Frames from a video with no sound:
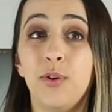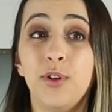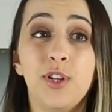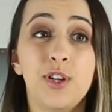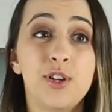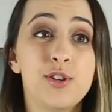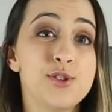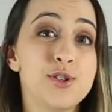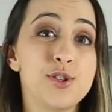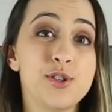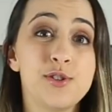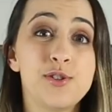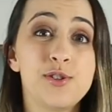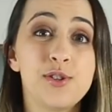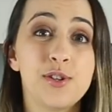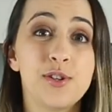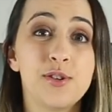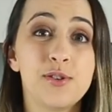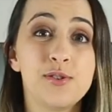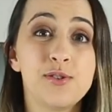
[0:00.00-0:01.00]
you can choose
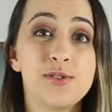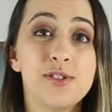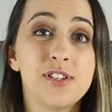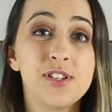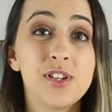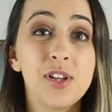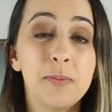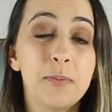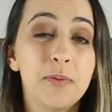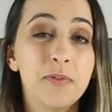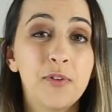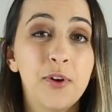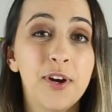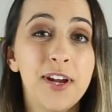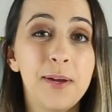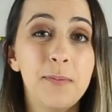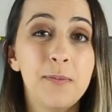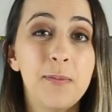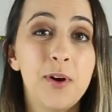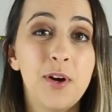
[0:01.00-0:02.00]
to use a dollop of
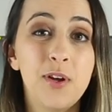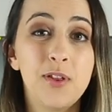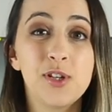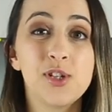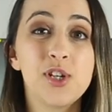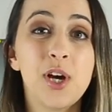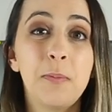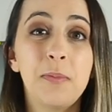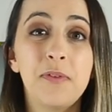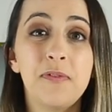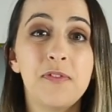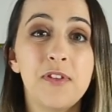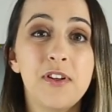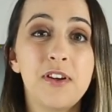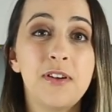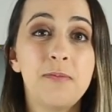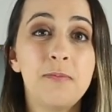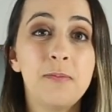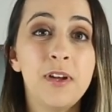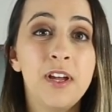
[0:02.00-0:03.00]
cream on the top of
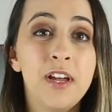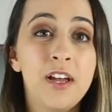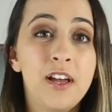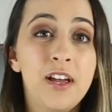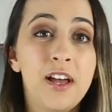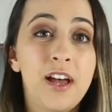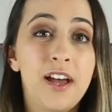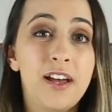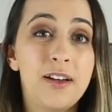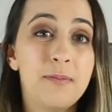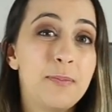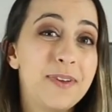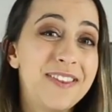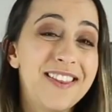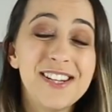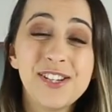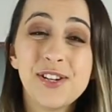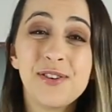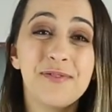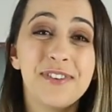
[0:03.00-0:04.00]
them, but
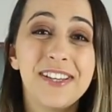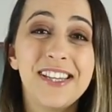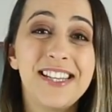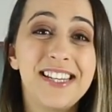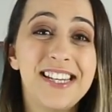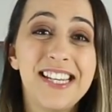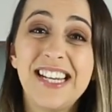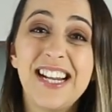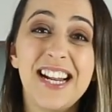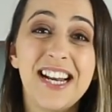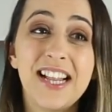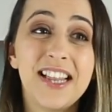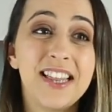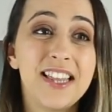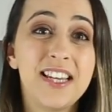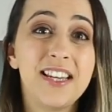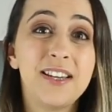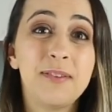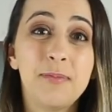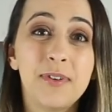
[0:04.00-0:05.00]
they don't really need
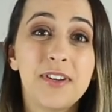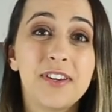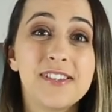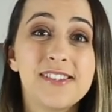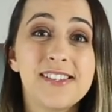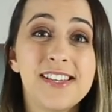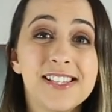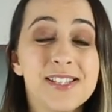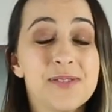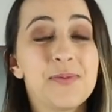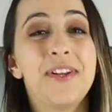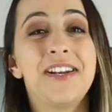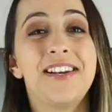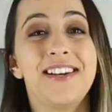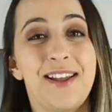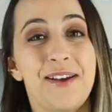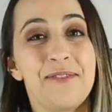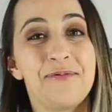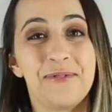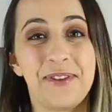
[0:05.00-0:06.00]
anything because they're sweet
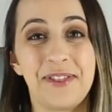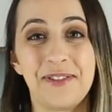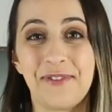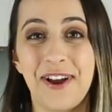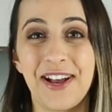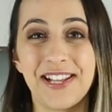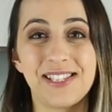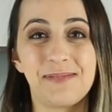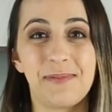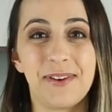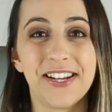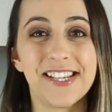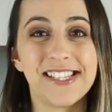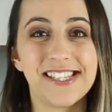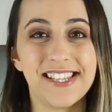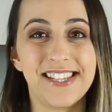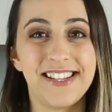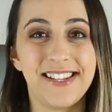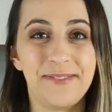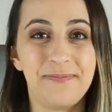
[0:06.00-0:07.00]
enough with raspberries
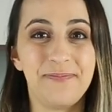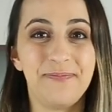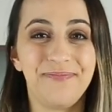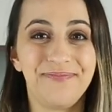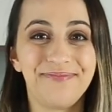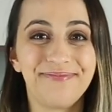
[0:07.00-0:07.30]
in them.